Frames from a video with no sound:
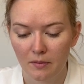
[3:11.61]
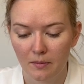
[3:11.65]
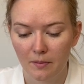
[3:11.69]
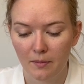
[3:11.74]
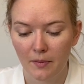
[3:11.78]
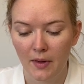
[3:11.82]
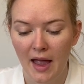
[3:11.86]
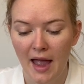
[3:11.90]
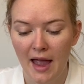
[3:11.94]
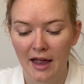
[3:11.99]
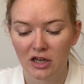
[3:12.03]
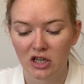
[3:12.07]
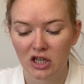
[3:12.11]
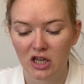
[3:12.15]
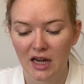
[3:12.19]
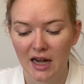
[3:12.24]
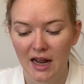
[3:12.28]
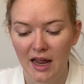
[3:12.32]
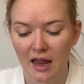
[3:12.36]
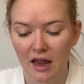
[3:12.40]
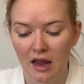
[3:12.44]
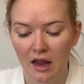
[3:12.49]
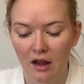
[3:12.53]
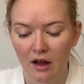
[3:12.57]
but
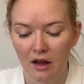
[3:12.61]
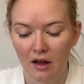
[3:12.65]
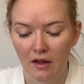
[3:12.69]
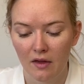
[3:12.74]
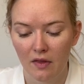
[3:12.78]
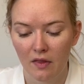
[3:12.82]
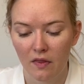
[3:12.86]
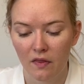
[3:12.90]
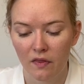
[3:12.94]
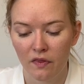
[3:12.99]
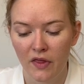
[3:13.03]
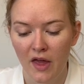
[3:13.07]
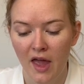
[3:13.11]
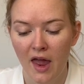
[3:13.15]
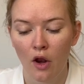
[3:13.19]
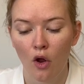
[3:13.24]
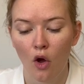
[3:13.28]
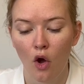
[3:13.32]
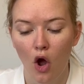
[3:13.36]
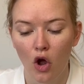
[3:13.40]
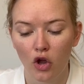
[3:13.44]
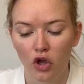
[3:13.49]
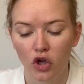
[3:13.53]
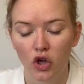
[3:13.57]
actually, they're
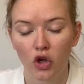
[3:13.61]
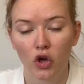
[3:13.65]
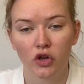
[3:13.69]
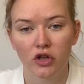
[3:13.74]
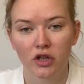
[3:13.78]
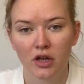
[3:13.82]
not huge